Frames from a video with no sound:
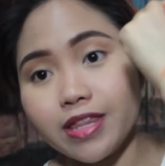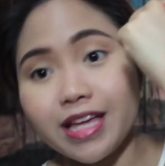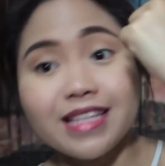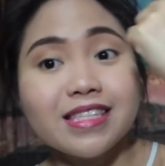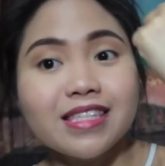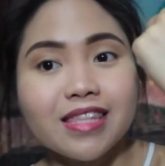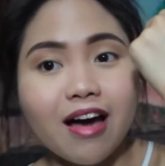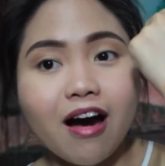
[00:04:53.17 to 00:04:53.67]

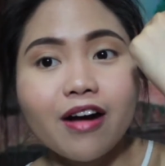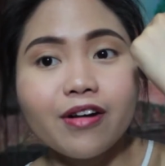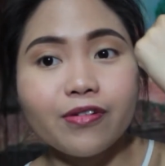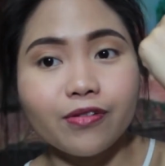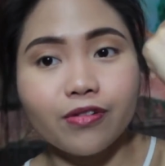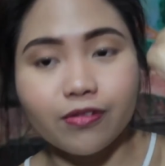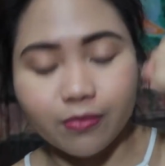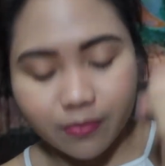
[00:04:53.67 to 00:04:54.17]
That's not
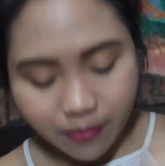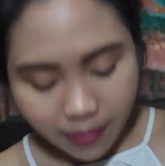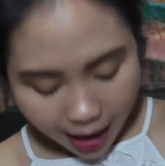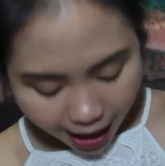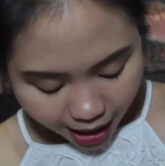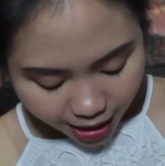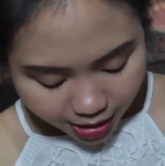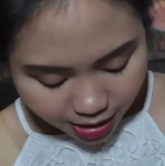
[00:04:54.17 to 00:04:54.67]

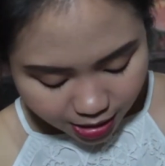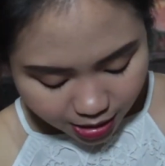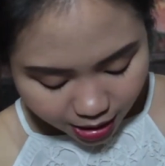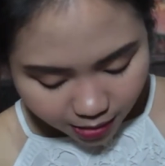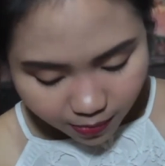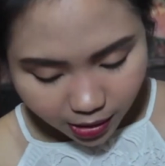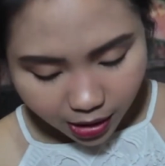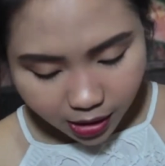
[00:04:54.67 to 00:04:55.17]
bad.
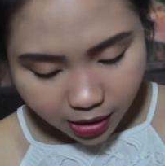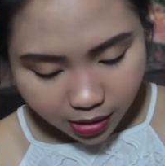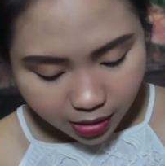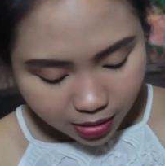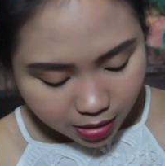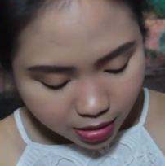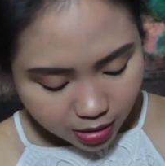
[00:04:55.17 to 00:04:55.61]
I mean,